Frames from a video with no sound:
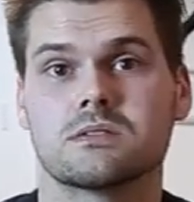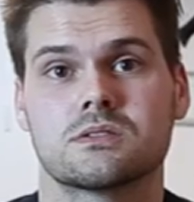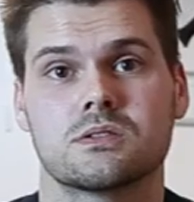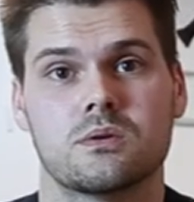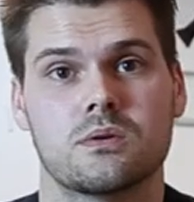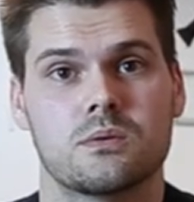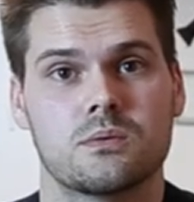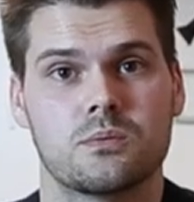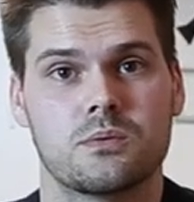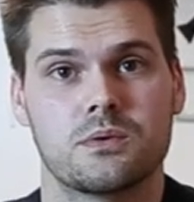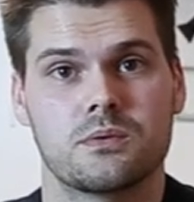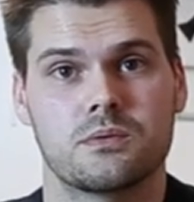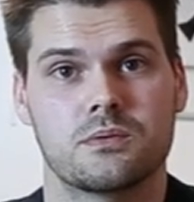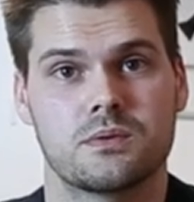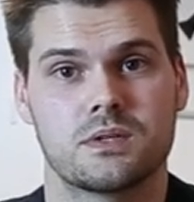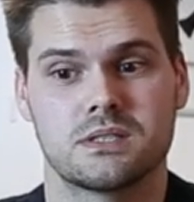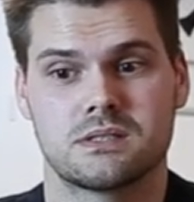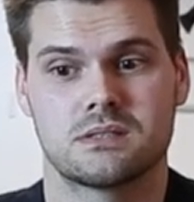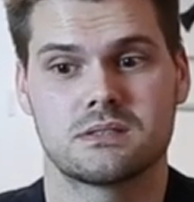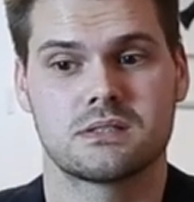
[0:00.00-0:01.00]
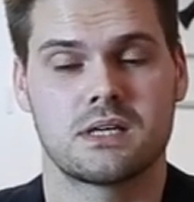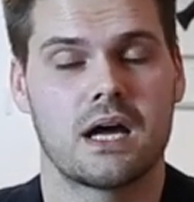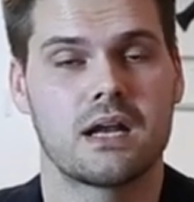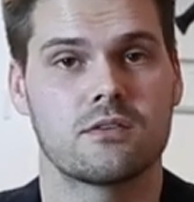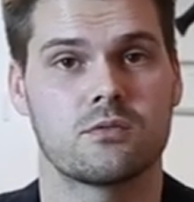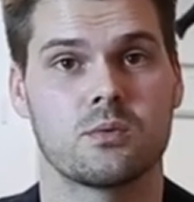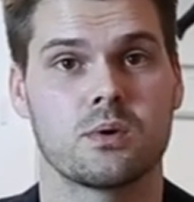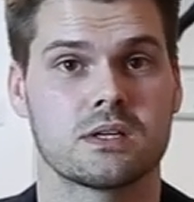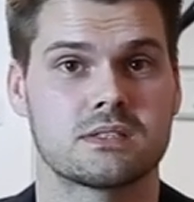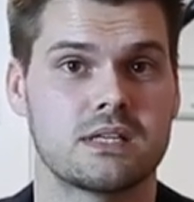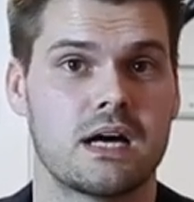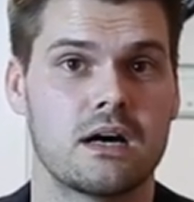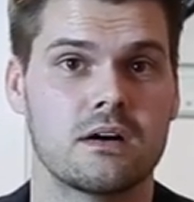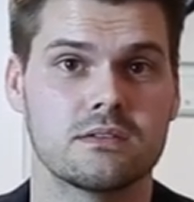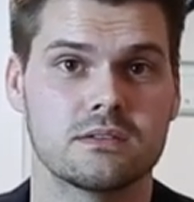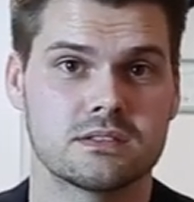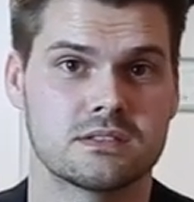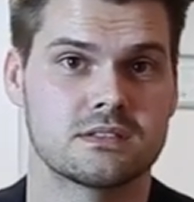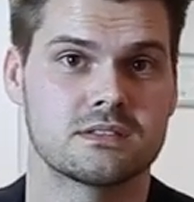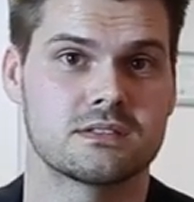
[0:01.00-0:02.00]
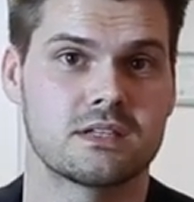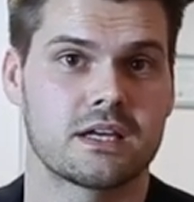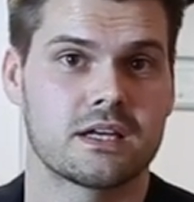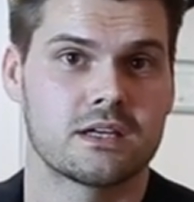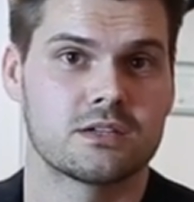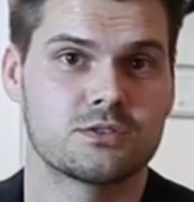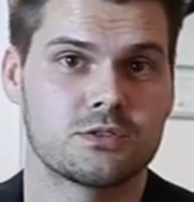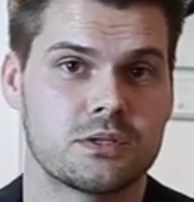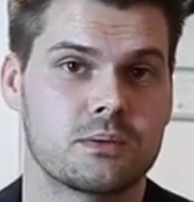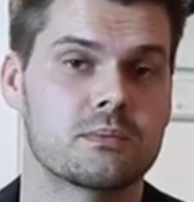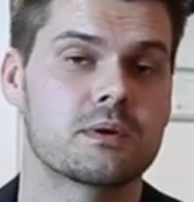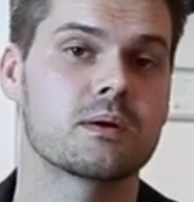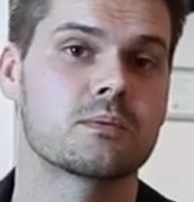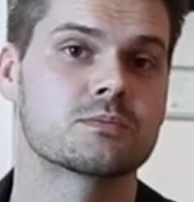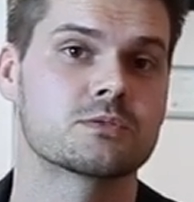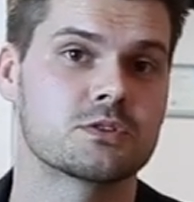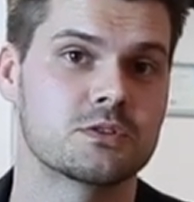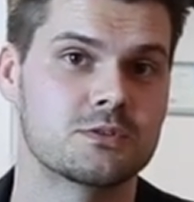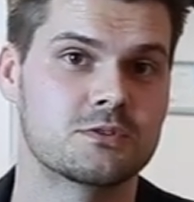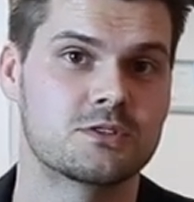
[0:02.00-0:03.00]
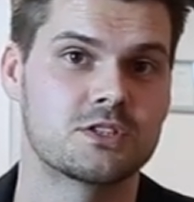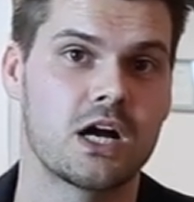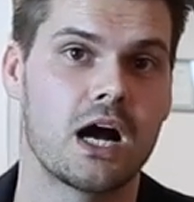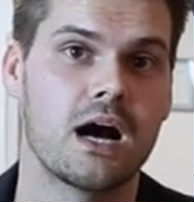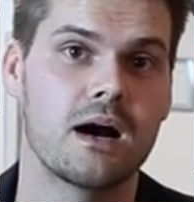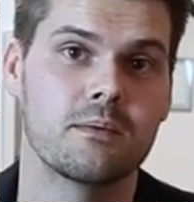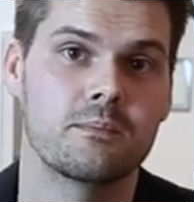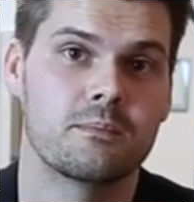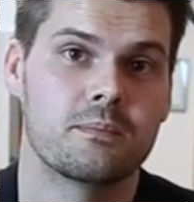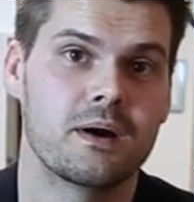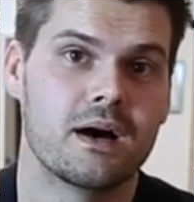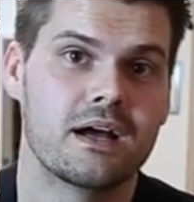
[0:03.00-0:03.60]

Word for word: So it, this has kind of worked out. This is like a dream come true job.